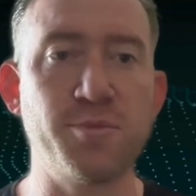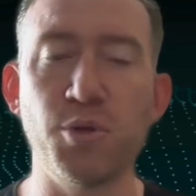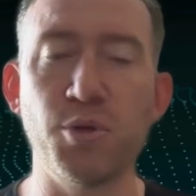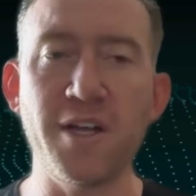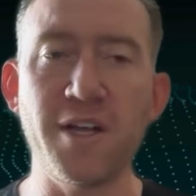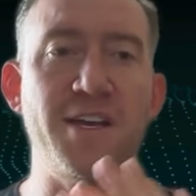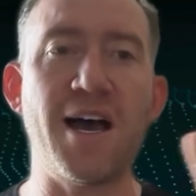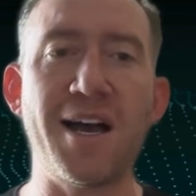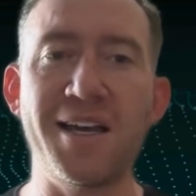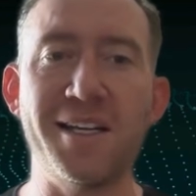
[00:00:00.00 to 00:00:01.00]

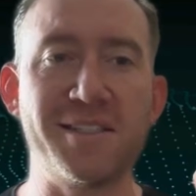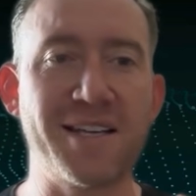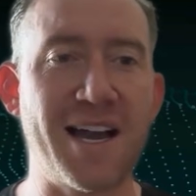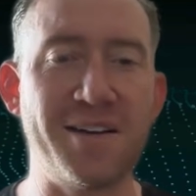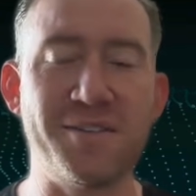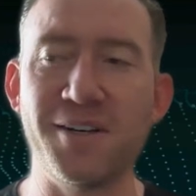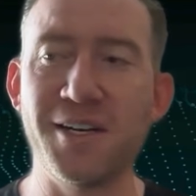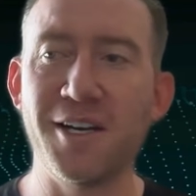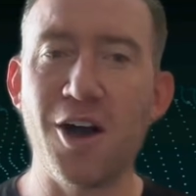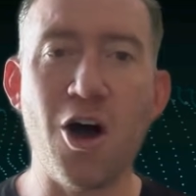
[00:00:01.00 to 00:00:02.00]
Bolivia is kind of
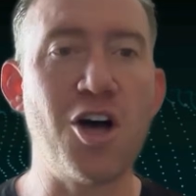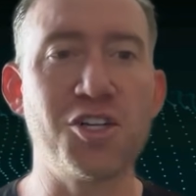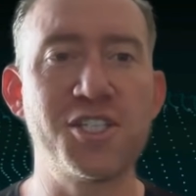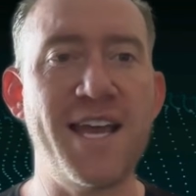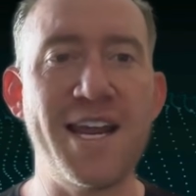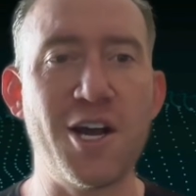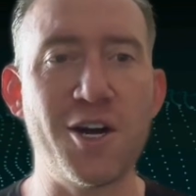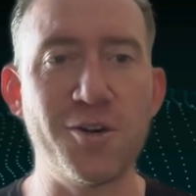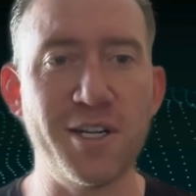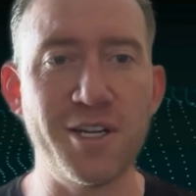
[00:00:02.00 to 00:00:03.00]
all state
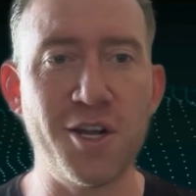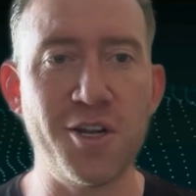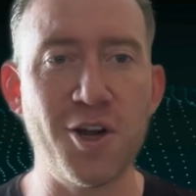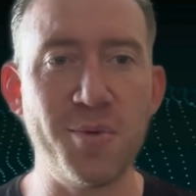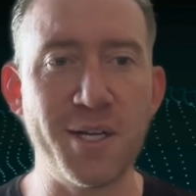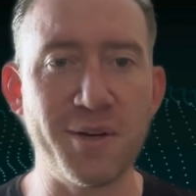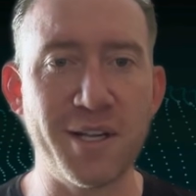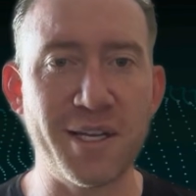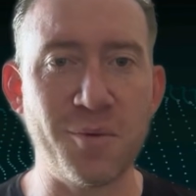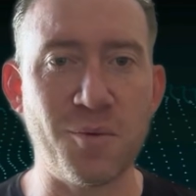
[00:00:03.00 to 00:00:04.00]
owned and nobody
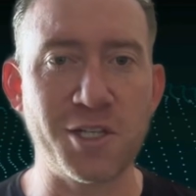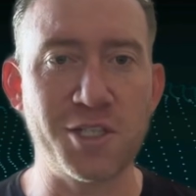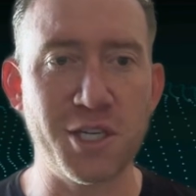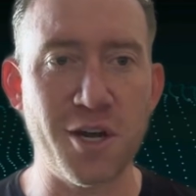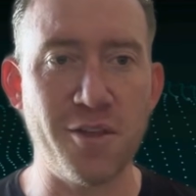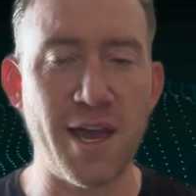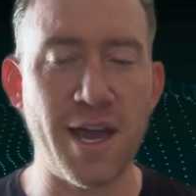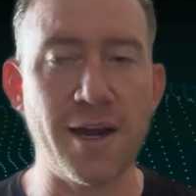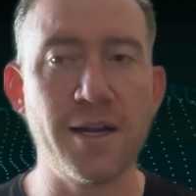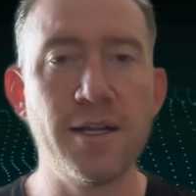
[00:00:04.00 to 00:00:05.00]
really wants to go
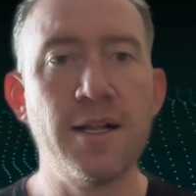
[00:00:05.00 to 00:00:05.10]
there.